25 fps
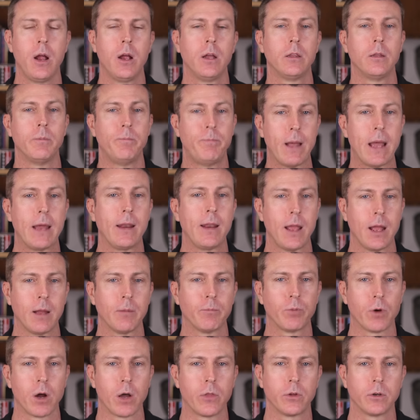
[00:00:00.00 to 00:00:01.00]
the
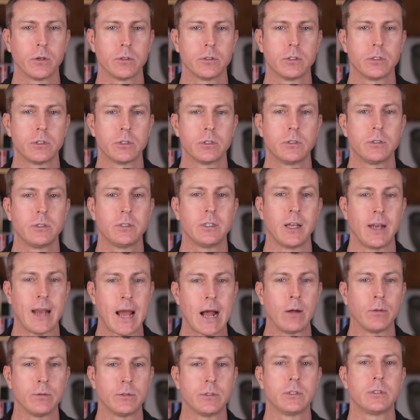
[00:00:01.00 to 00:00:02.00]
Benham brothers
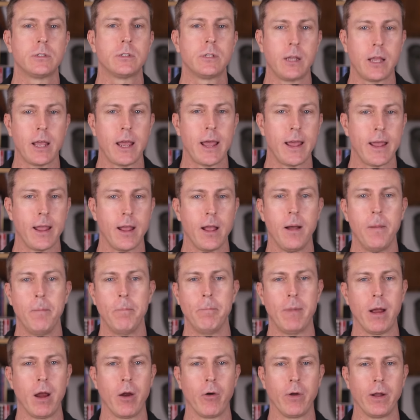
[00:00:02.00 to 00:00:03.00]
denounced gay
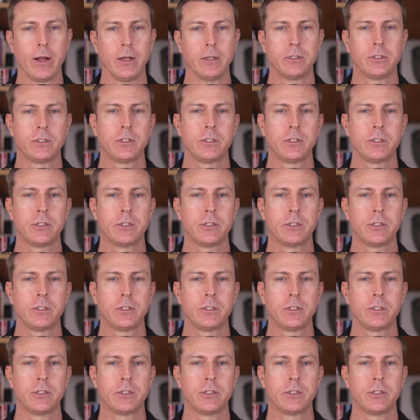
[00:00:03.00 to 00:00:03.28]
marriage.